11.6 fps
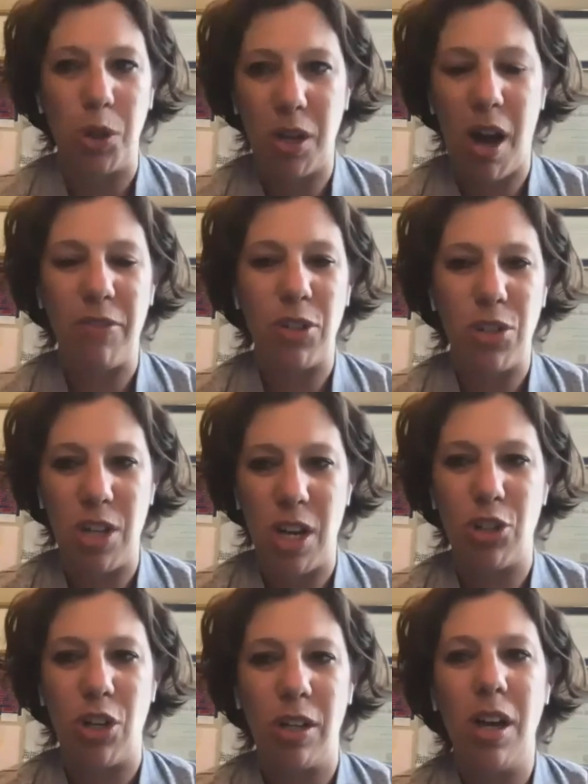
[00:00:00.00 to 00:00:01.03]

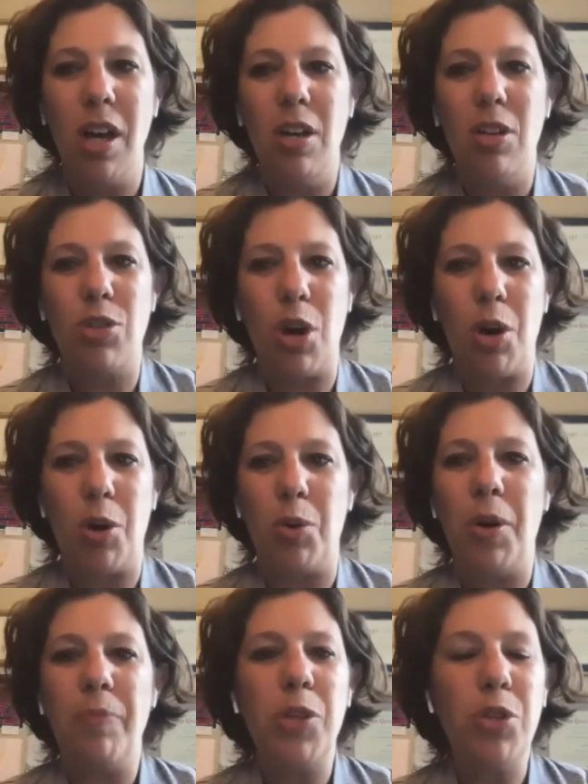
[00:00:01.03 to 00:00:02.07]
conversation. So,
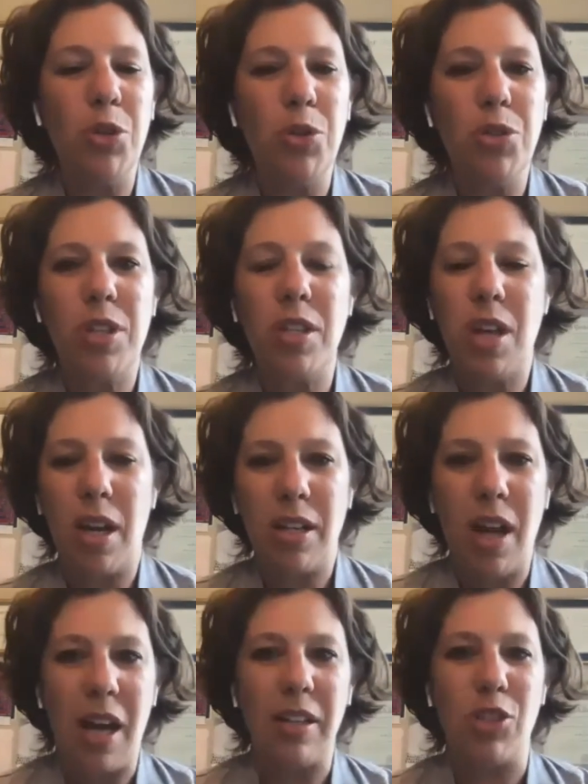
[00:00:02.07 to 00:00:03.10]
use the
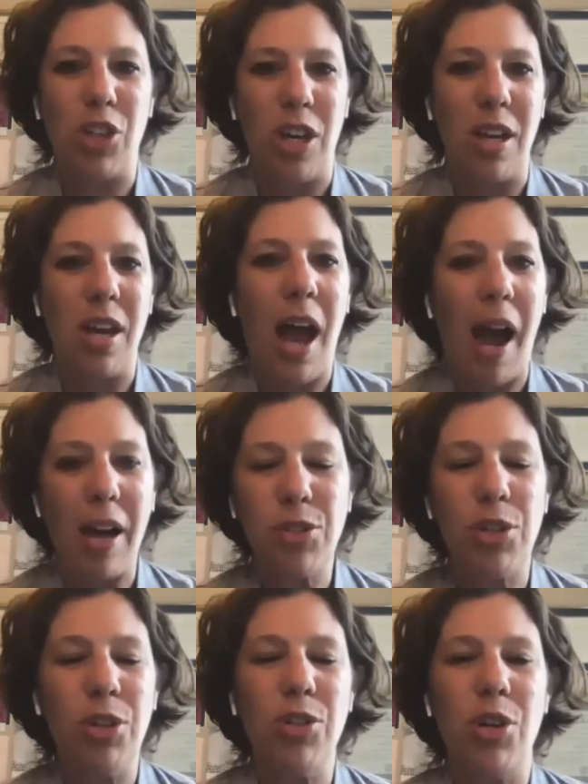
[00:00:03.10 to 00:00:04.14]
technology, ask
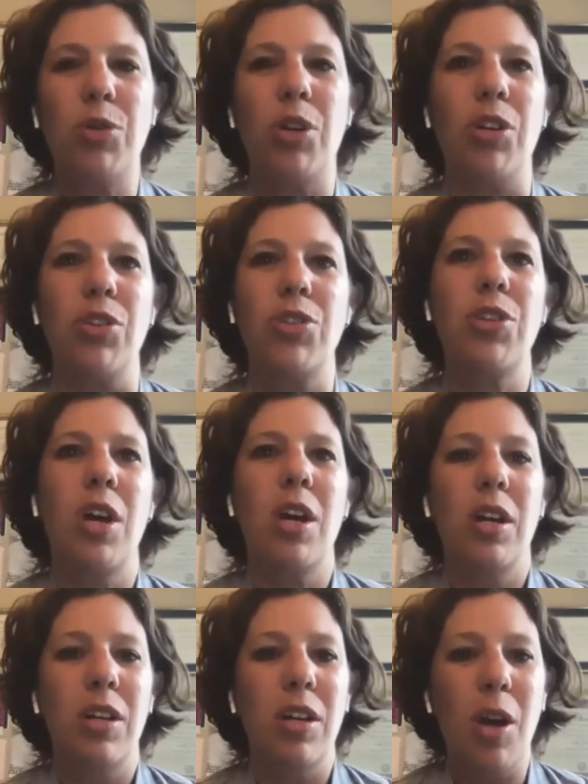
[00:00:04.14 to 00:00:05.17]
your donors,
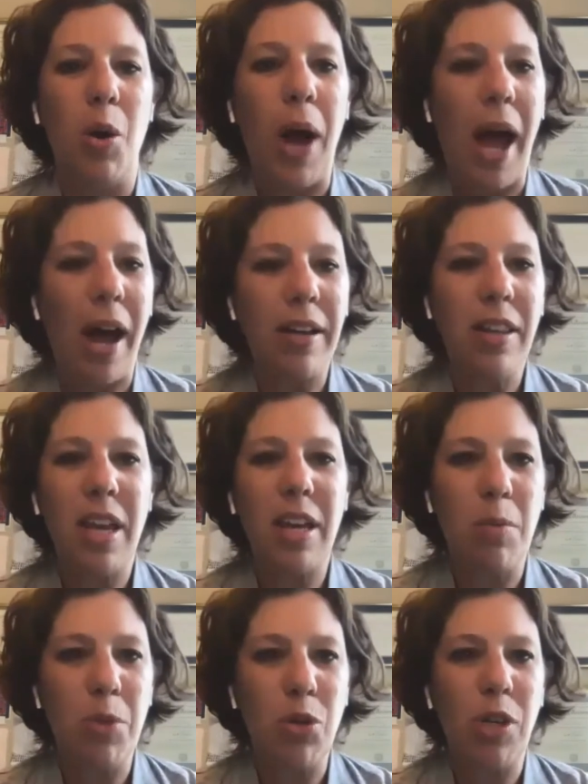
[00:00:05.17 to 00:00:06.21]
you know, how do they
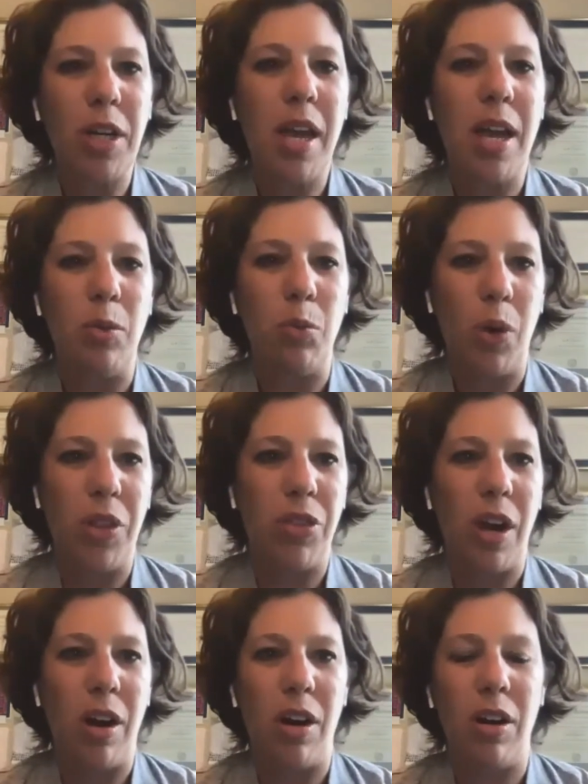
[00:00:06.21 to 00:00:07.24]
communicate with
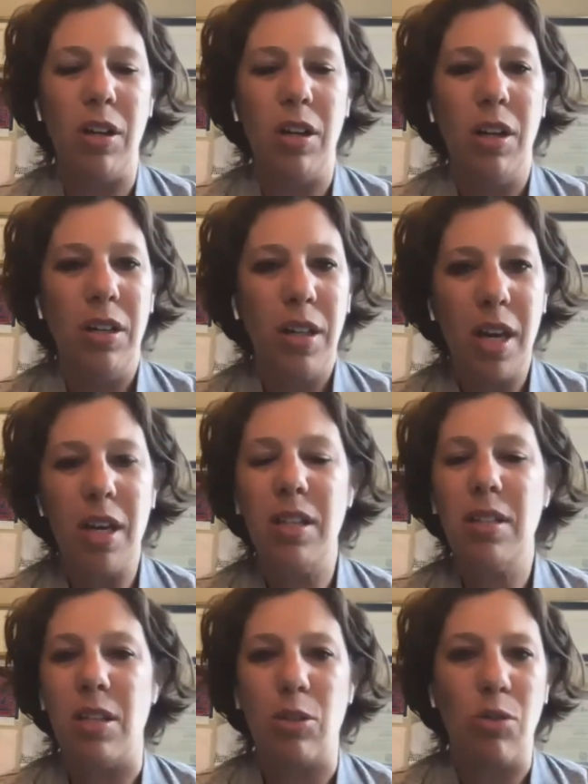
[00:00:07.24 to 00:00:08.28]
their
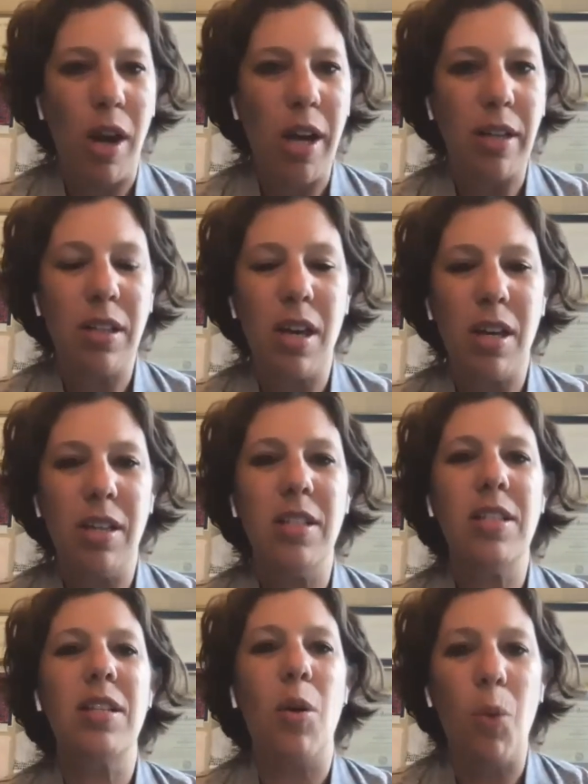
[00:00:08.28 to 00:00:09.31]
kids and
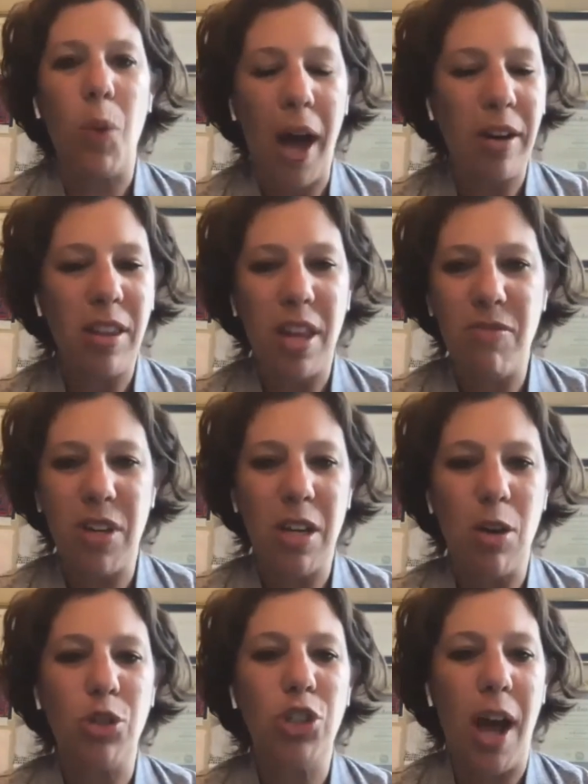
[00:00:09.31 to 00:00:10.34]
grandkids how do they
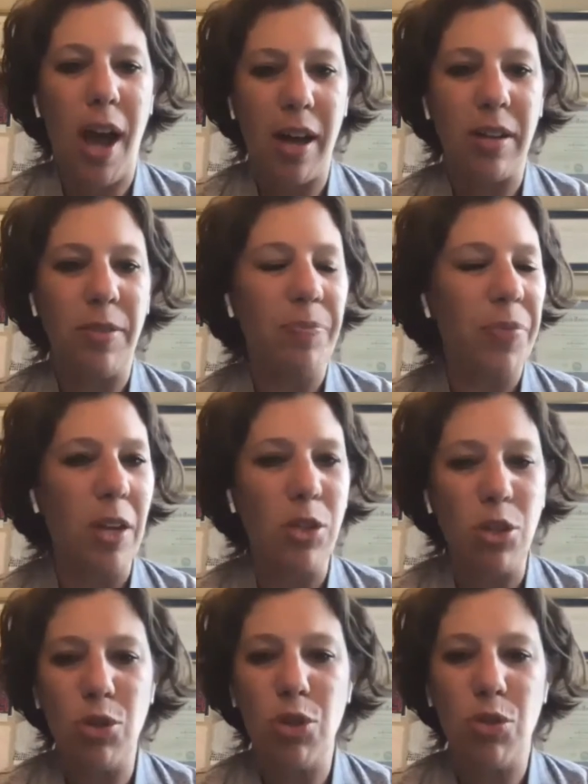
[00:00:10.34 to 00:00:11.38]
video chat and
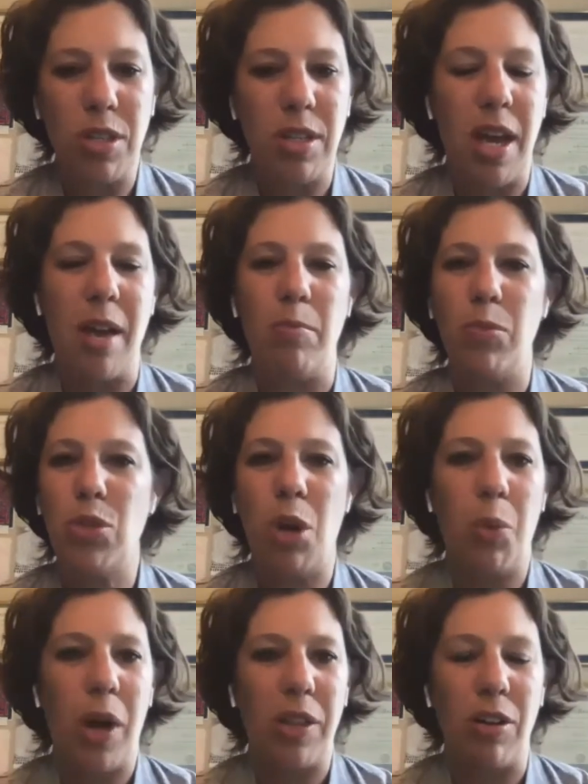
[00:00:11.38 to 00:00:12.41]
you do the same so
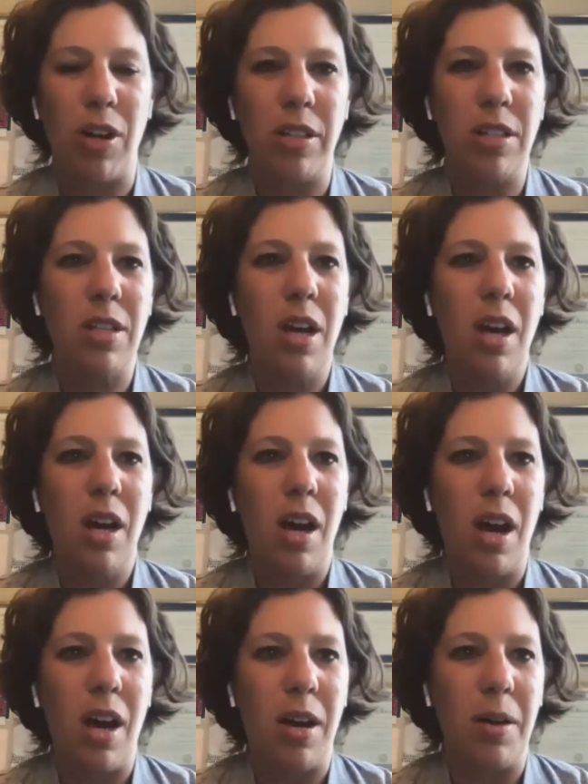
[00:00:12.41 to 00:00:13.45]
whether it's
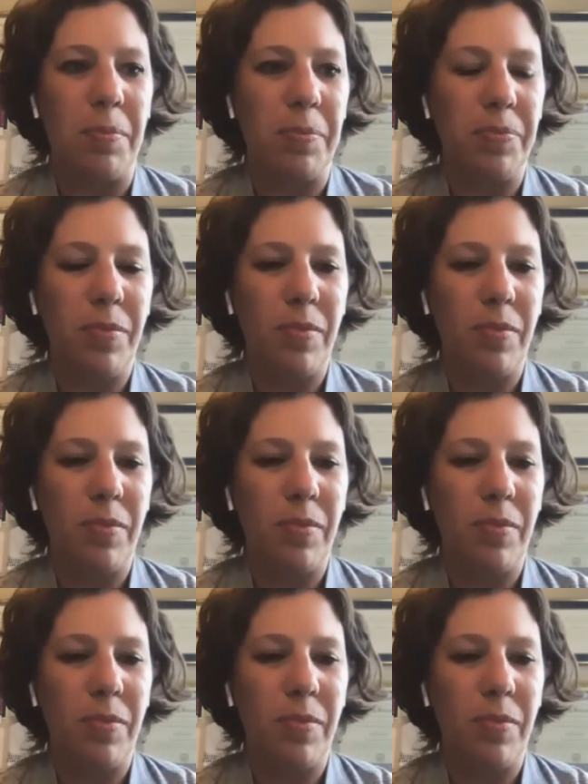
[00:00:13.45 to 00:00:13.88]
um,